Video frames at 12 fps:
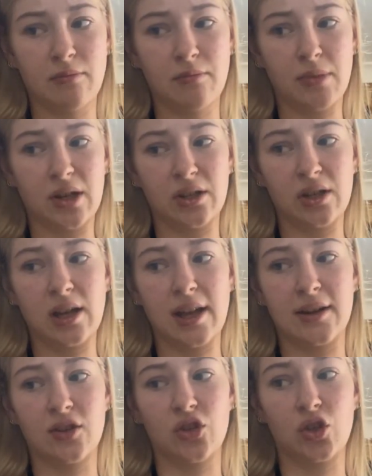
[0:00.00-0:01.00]
Butter
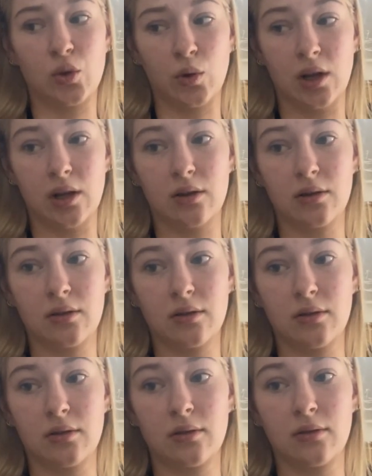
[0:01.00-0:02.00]
and sugar.
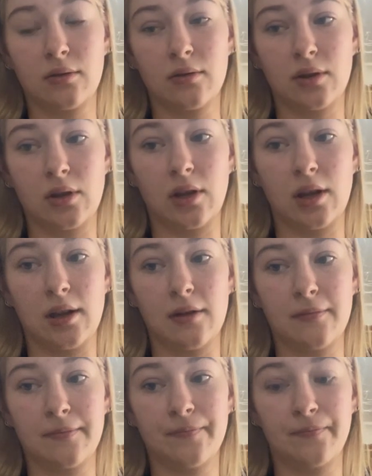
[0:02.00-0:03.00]
Okay,
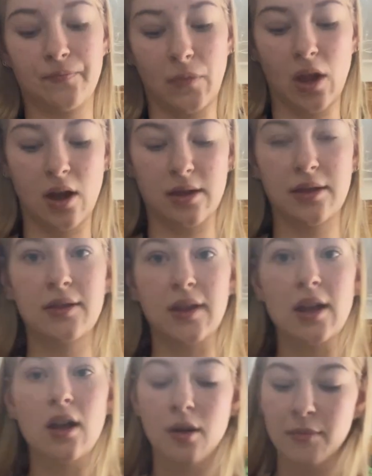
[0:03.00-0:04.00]
I
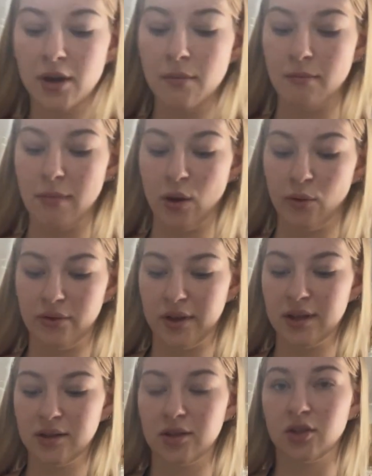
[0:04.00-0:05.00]
think I'm gonna melt
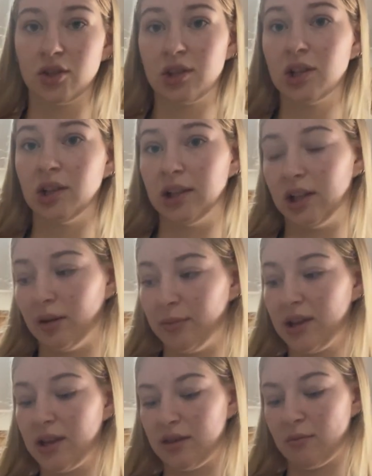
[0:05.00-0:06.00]
this just a little
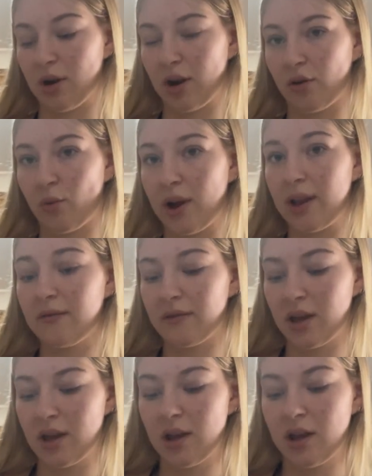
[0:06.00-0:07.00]
bit in the microwave
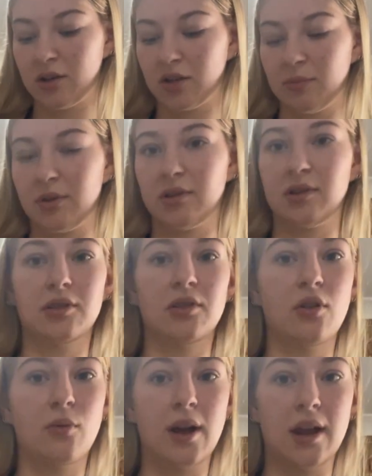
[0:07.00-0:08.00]
just because there's
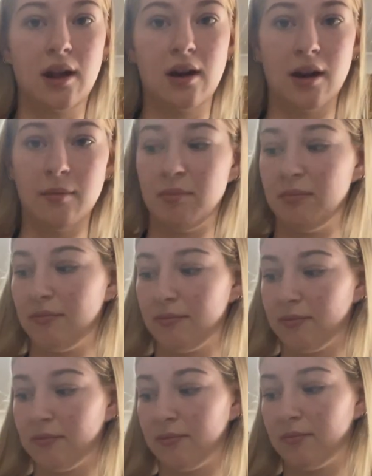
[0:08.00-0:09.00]
no way I'm
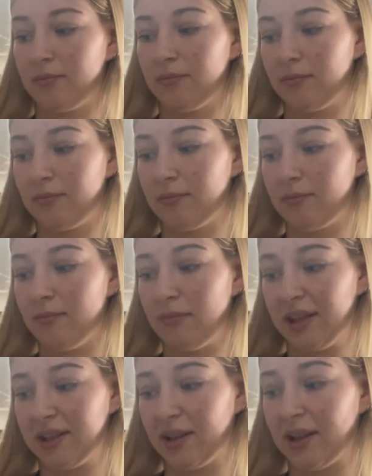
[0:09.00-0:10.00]

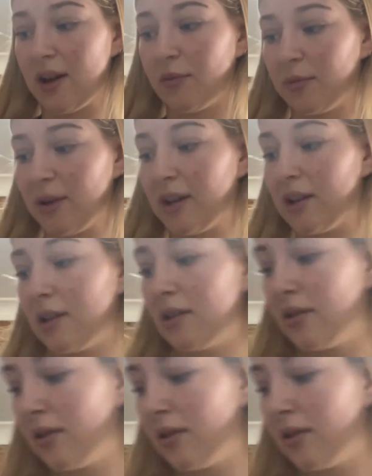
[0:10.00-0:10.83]
mixing that with my hand.